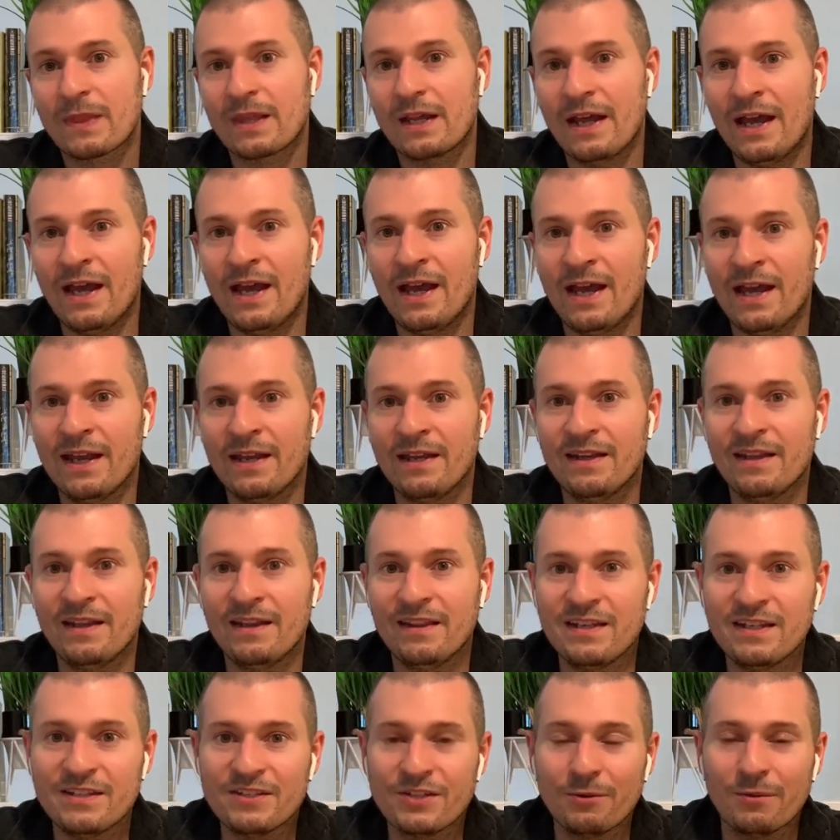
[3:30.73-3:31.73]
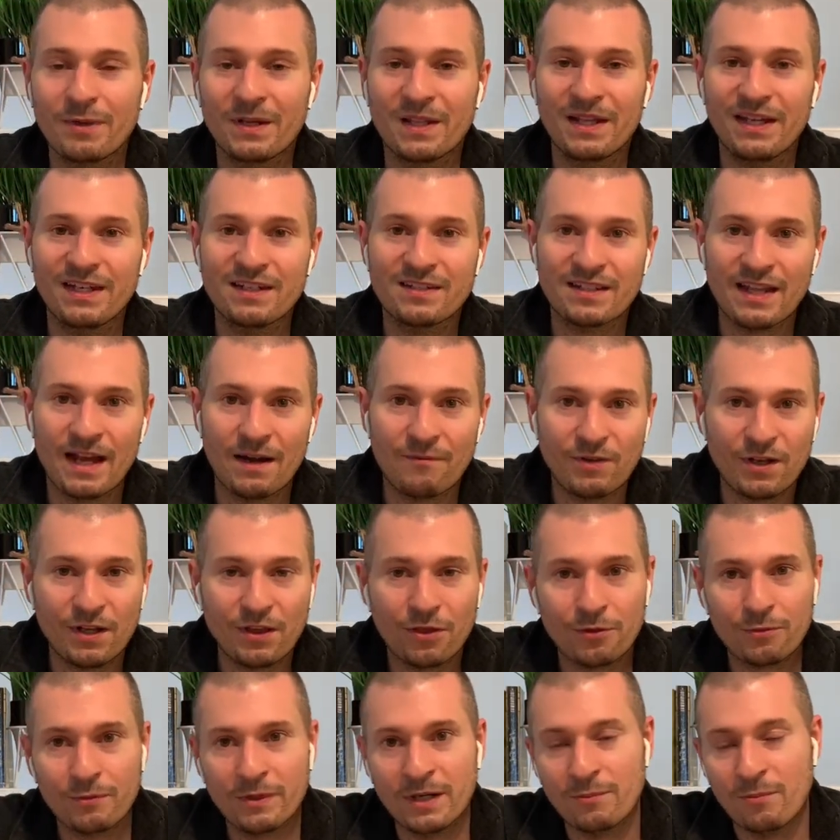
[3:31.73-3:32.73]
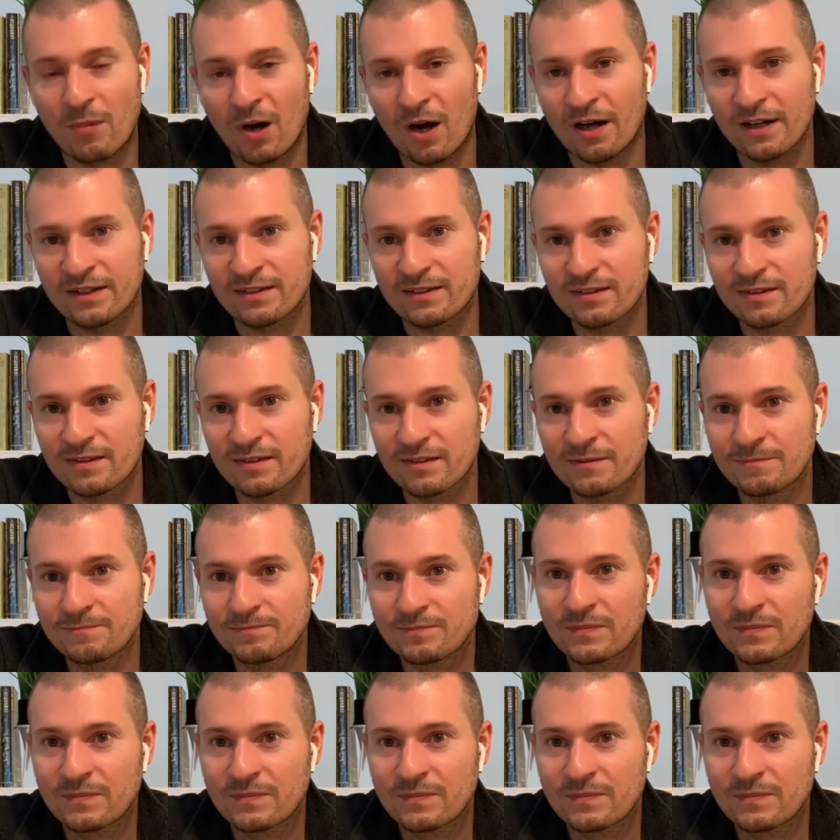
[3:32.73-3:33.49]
And these are released every 3 months.